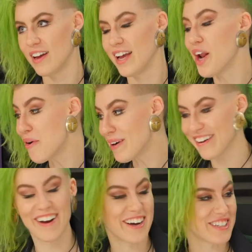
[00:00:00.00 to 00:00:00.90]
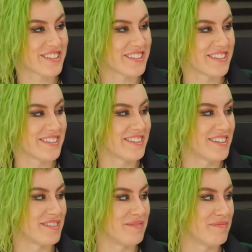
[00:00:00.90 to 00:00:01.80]
And oh my gosh,
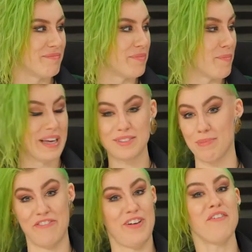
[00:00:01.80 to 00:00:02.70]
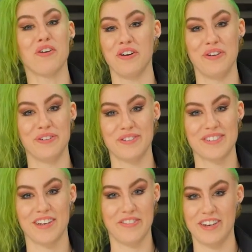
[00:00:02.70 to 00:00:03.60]
the best, my favorite news
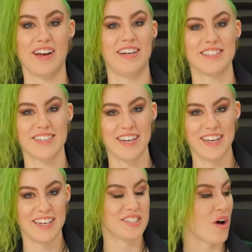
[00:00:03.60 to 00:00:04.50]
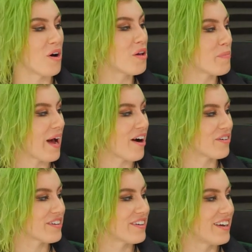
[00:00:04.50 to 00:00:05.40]
of the night is all
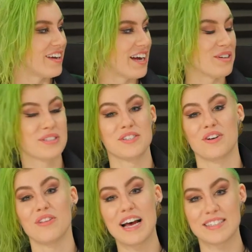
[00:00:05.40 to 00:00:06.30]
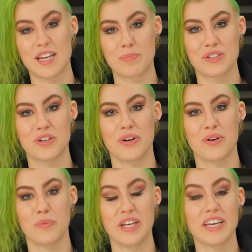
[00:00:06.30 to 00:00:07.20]
about how since our last
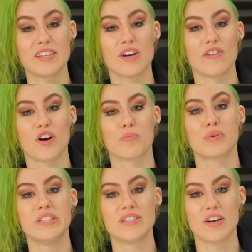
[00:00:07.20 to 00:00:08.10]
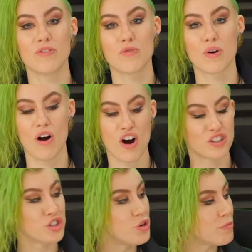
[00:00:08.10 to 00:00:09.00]
episode, we kicked off our pre-sale for our
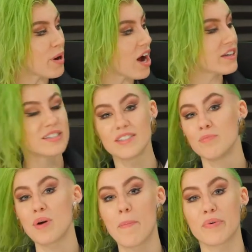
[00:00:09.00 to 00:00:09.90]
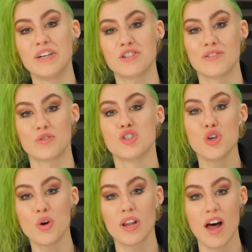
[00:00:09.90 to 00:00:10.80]
Dune box in preparation for
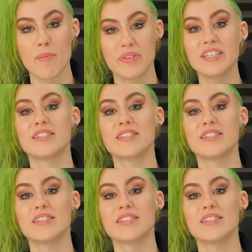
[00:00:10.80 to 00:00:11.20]
Dune Club this